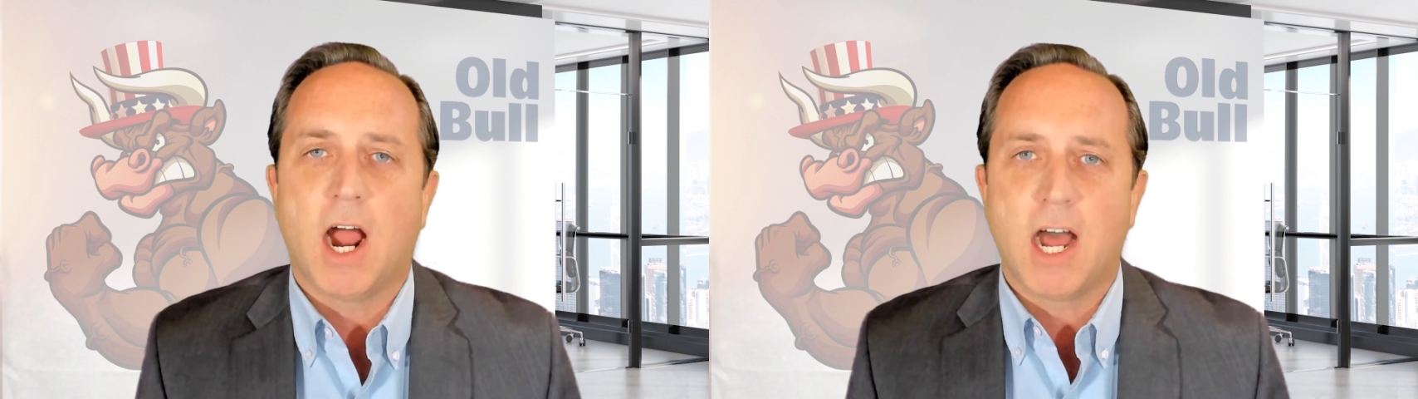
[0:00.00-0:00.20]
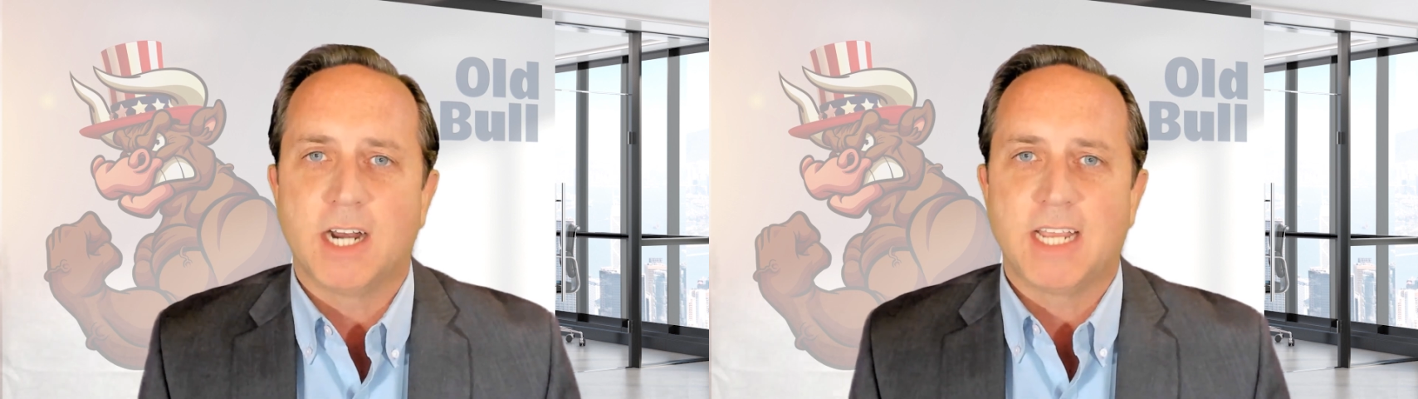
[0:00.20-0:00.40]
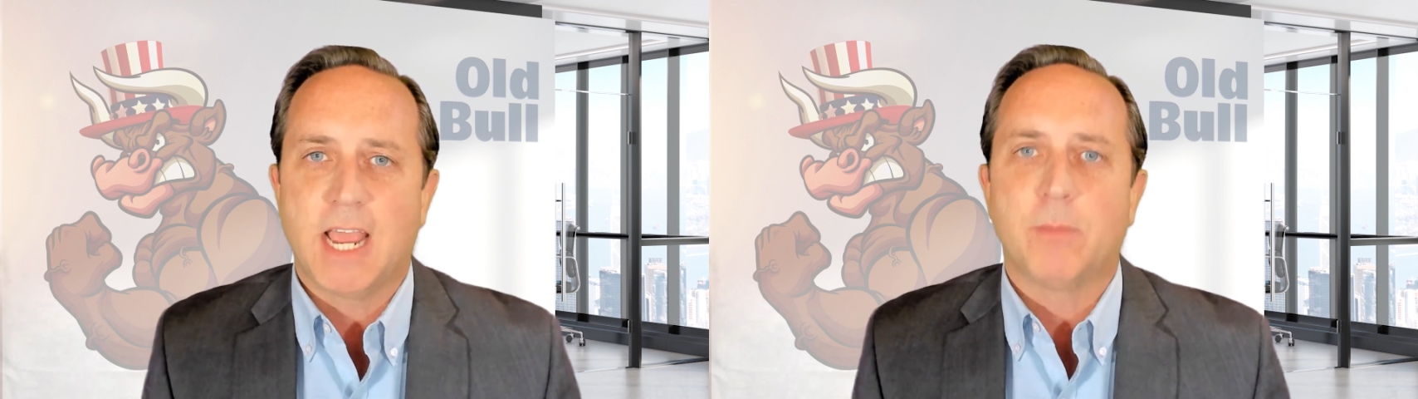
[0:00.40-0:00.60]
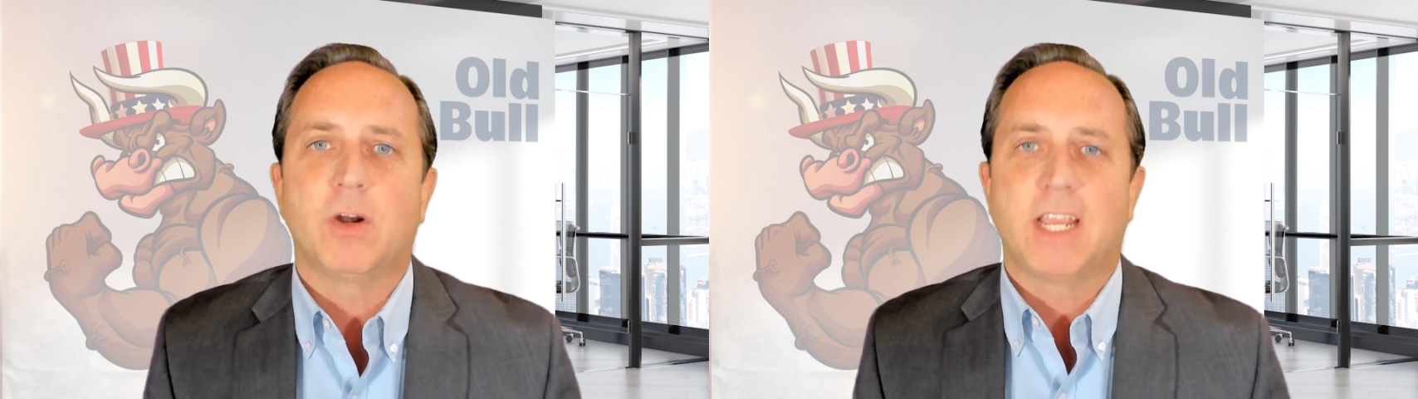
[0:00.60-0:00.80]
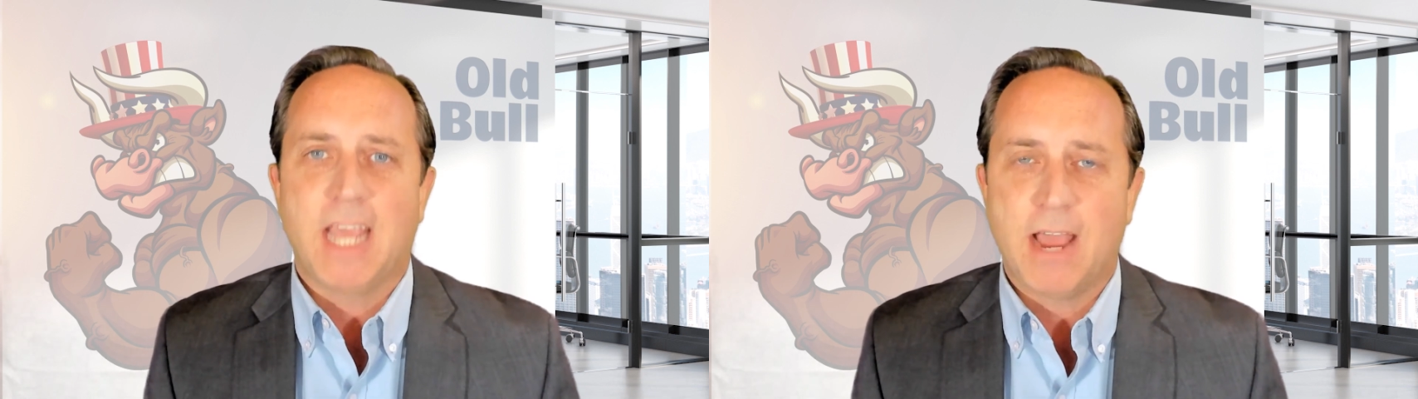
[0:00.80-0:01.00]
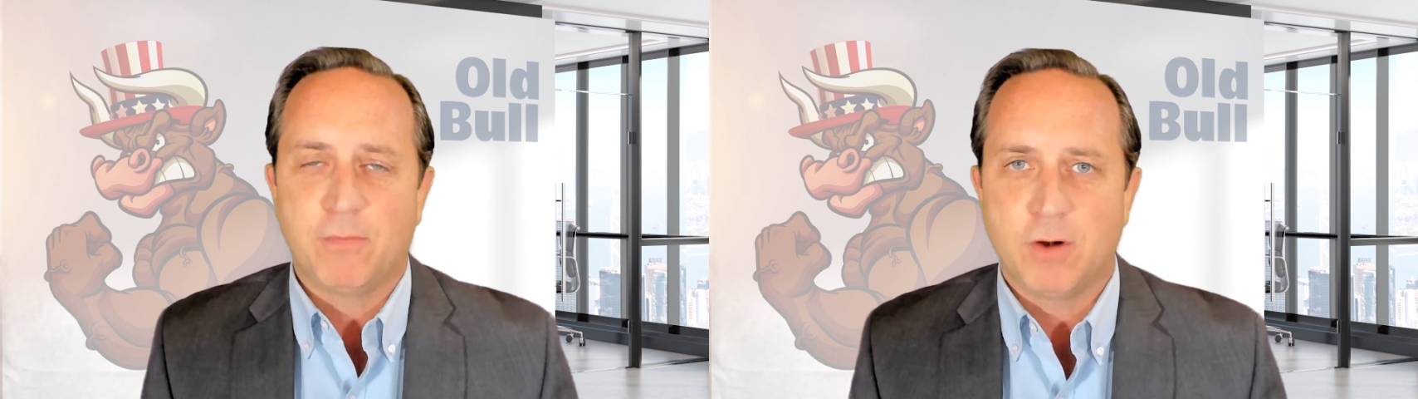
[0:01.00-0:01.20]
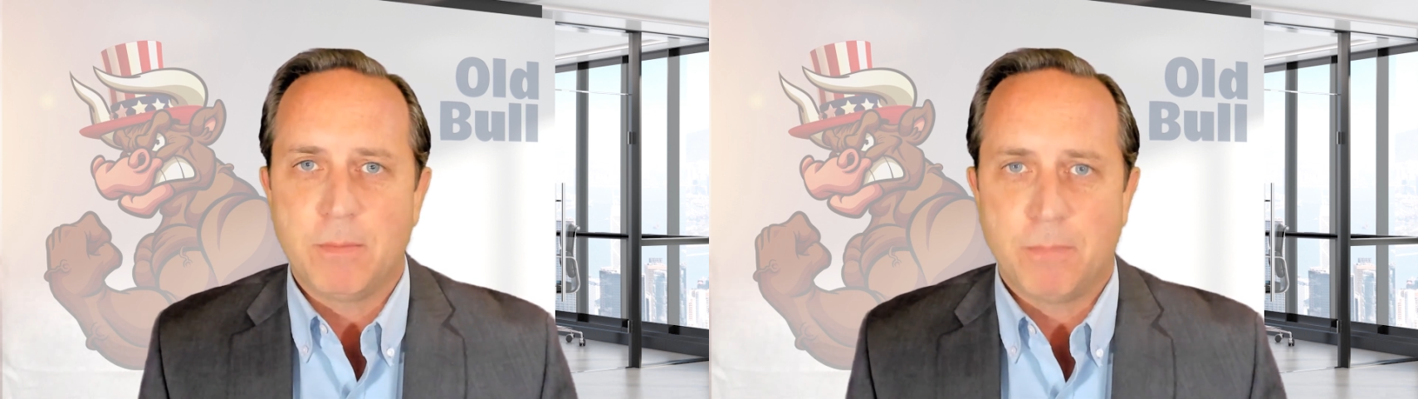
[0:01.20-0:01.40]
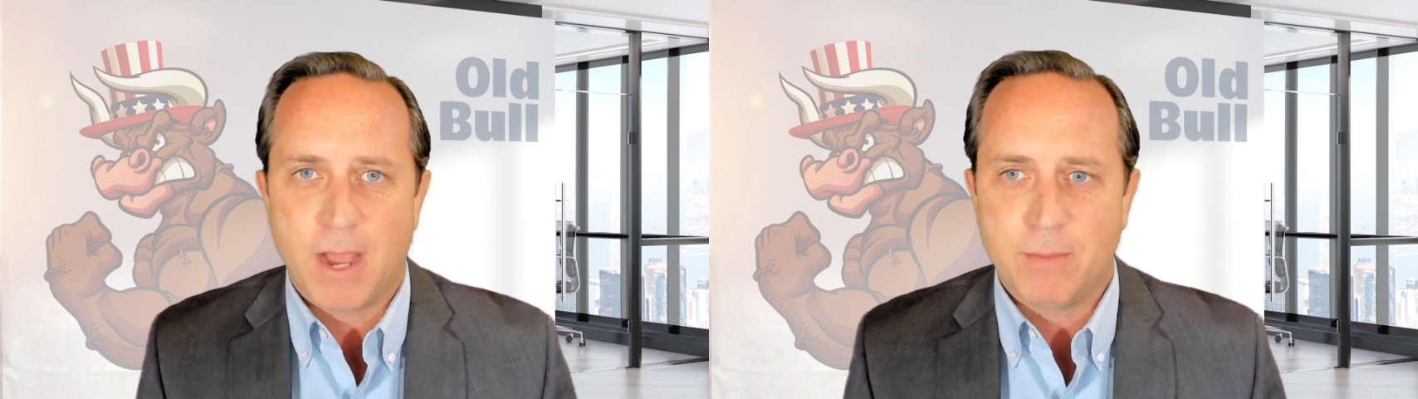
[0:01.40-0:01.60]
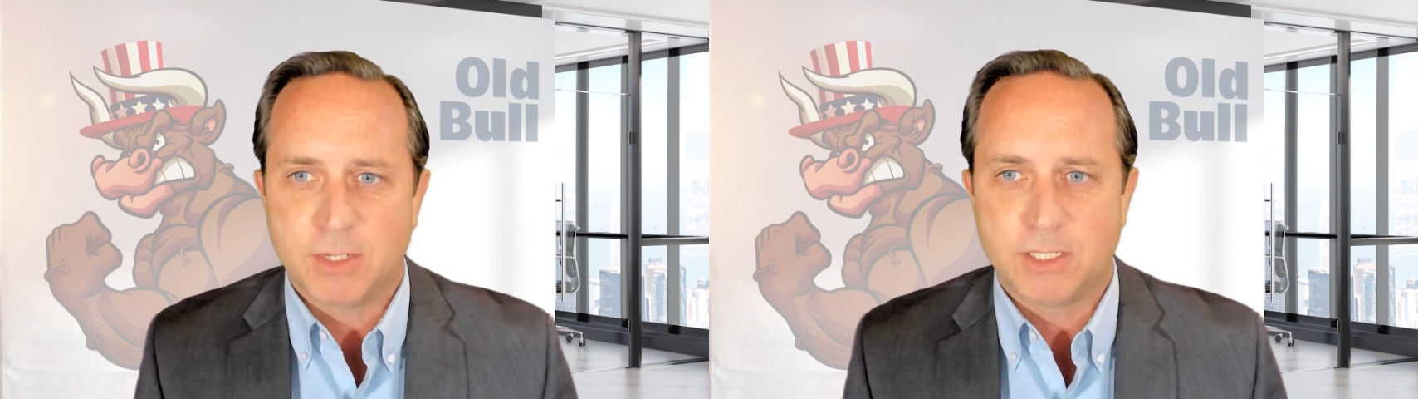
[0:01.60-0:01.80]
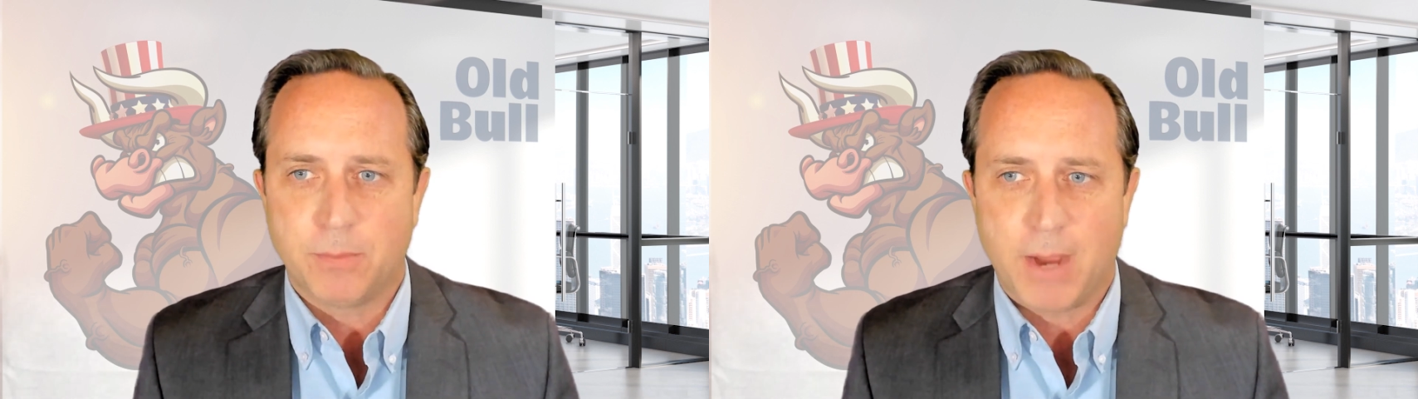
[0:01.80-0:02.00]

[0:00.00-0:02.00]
on-camera gaffery by Mr.